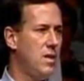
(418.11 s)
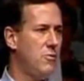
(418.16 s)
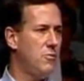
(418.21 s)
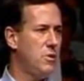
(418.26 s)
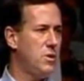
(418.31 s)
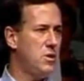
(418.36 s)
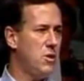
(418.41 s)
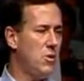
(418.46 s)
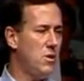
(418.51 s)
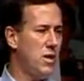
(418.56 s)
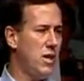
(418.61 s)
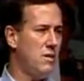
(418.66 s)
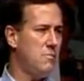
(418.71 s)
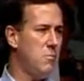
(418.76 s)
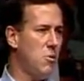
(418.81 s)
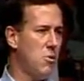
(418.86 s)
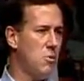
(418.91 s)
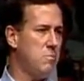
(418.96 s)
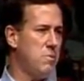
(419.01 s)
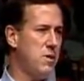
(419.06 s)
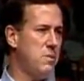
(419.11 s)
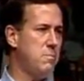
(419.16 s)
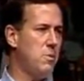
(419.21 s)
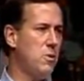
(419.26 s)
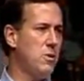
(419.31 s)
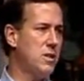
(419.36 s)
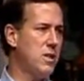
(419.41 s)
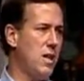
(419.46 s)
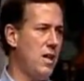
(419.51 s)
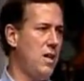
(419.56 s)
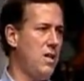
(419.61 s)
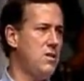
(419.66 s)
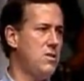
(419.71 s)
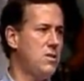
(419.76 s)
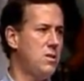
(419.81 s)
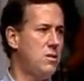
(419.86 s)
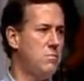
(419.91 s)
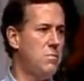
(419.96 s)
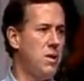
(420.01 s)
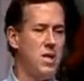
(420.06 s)
if we don't have more people
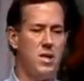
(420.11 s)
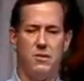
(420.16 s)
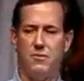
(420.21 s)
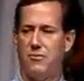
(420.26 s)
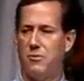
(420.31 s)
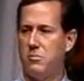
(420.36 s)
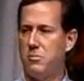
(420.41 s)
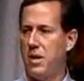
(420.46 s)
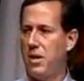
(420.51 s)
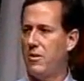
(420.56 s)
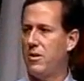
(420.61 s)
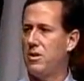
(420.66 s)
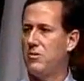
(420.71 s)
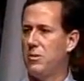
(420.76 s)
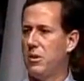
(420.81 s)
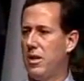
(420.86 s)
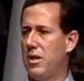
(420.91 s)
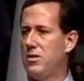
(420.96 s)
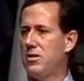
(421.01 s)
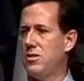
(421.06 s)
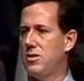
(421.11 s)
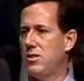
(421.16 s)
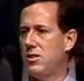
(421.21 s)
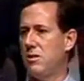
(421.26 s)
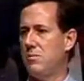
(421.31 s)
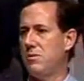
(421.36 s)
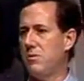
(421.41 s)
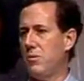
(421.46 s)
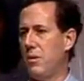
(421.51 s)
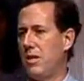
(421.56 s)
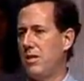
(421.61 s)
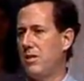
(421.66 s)
engaged in meaningful married relationships,